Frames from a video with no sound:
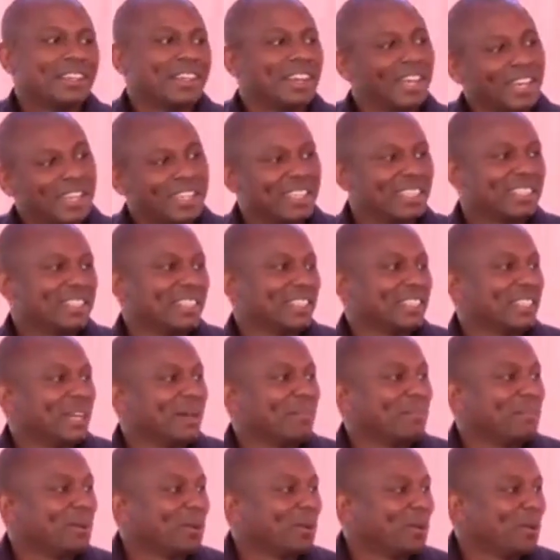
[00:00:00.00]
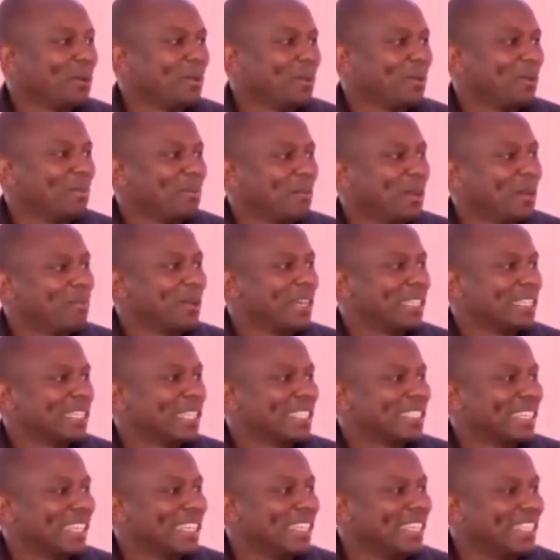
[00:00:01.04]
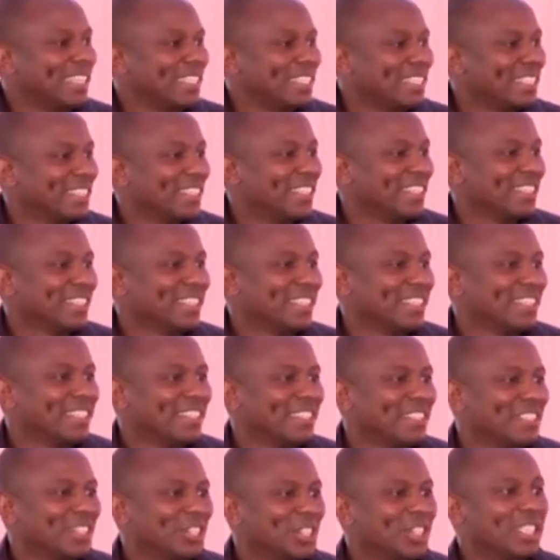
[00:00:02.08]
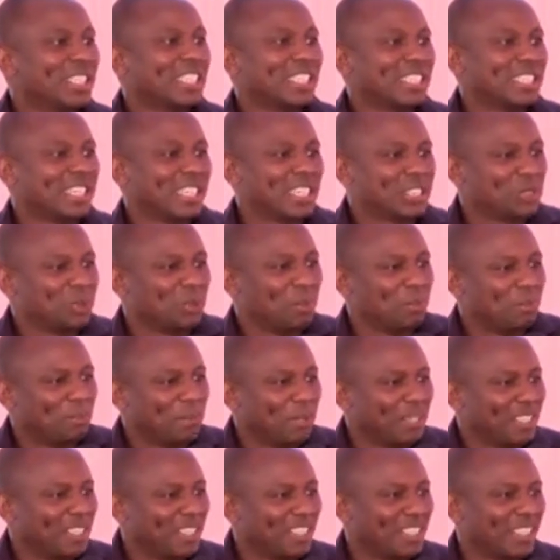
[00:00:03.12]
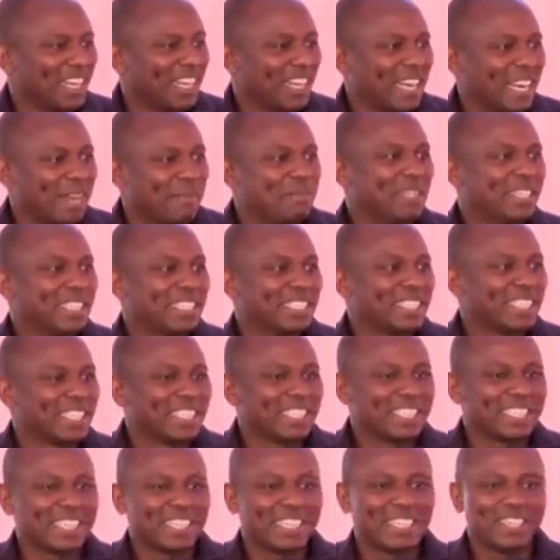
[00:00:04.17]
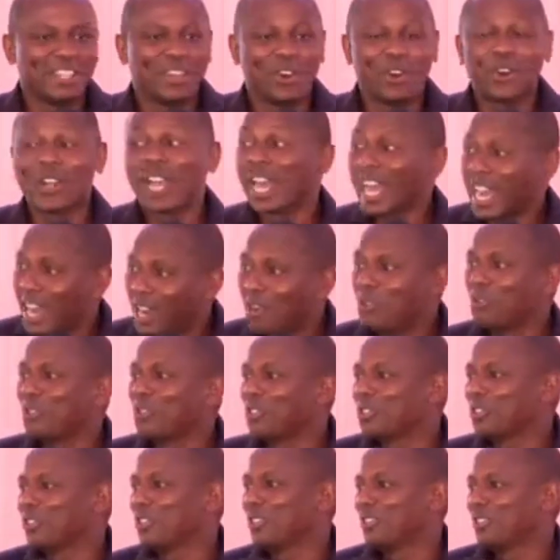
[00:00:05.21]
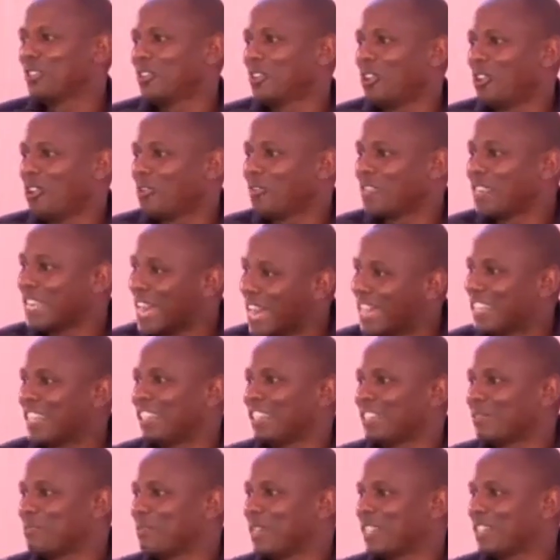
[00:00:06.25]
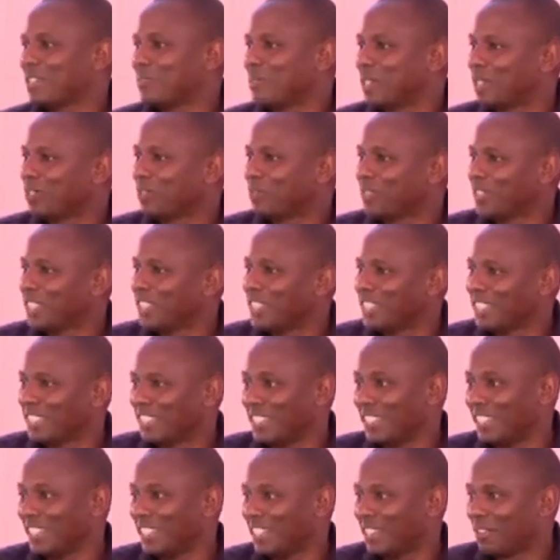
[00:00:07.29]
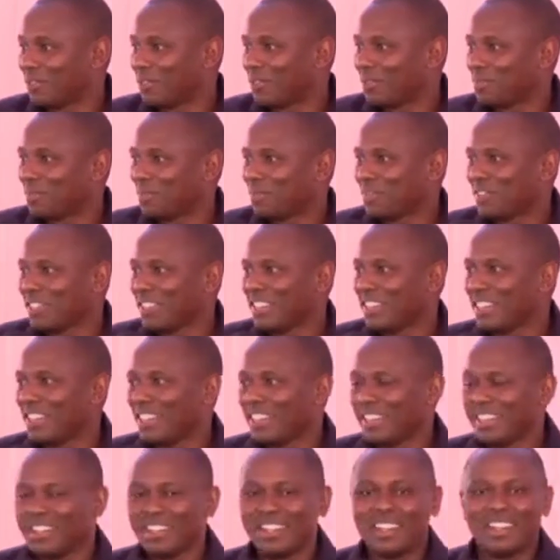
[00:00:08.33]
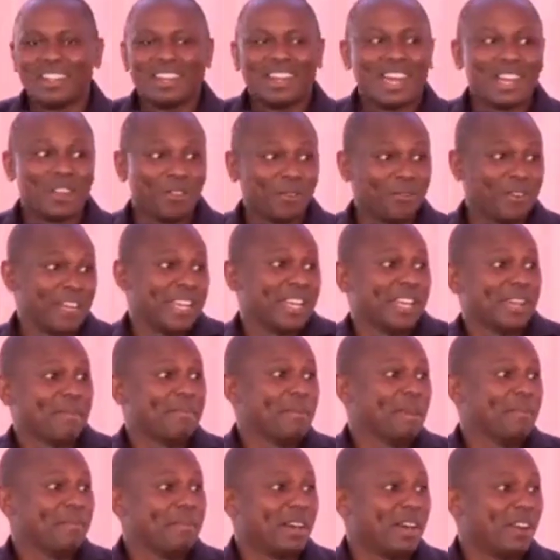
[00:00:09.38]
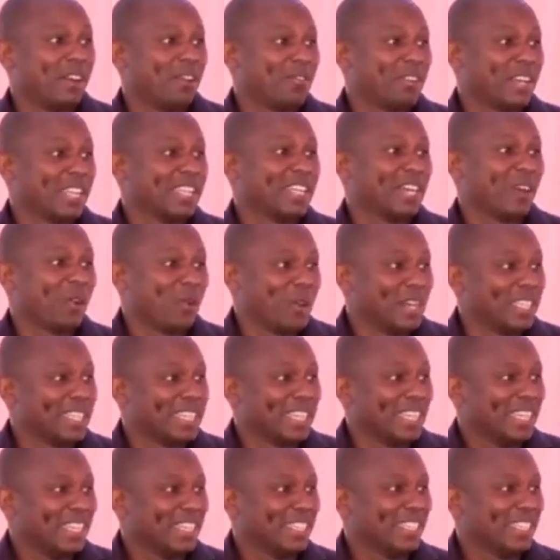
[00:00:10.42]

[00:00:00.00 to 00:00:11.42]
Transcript: Case example, members are signing signatures to impeach a cabinet secretary on account of non-disbursement of NGCDF. And you find a member of Kenya Kwanza